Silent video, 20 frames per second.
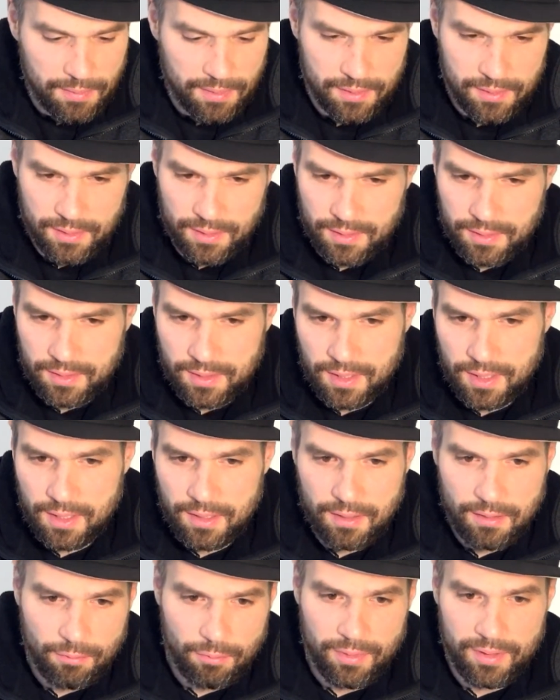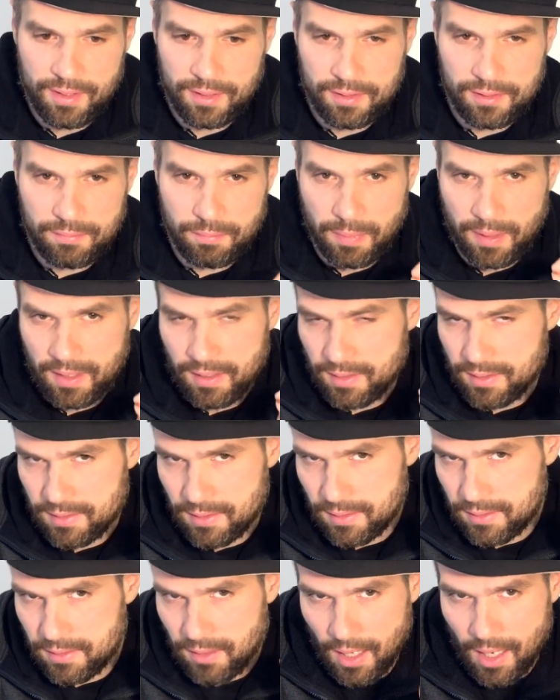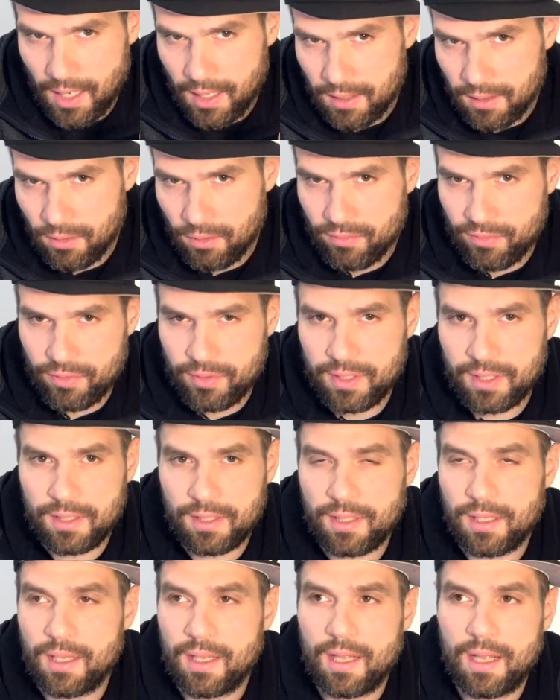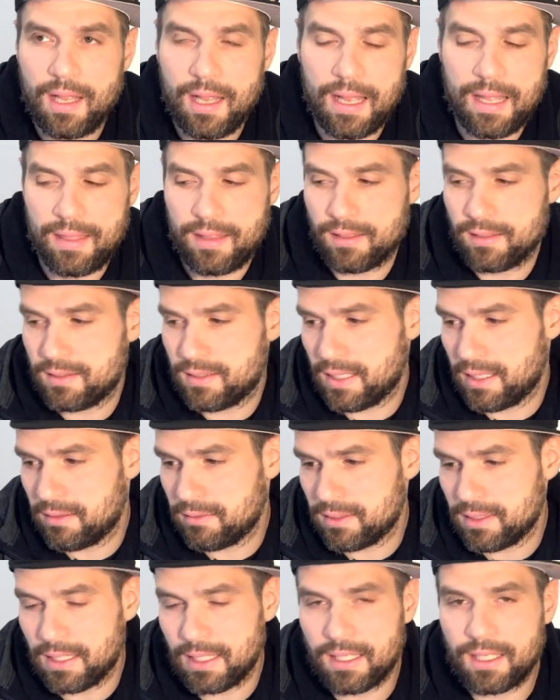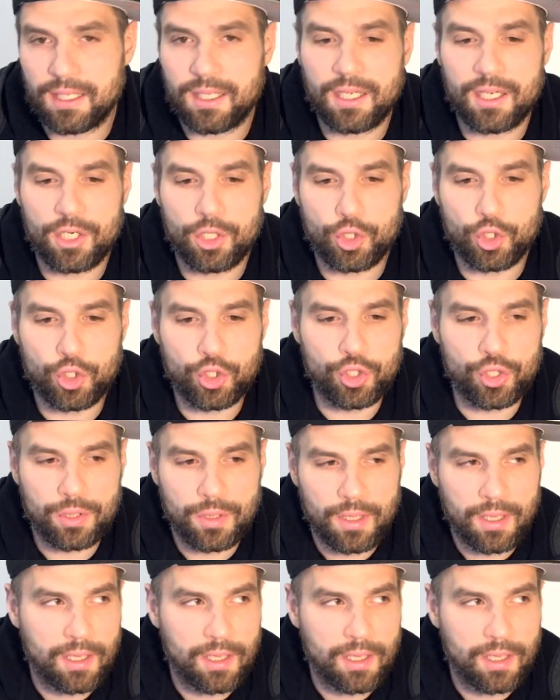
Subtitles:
It's a Z but it's a dot over it, and it sounds like Z.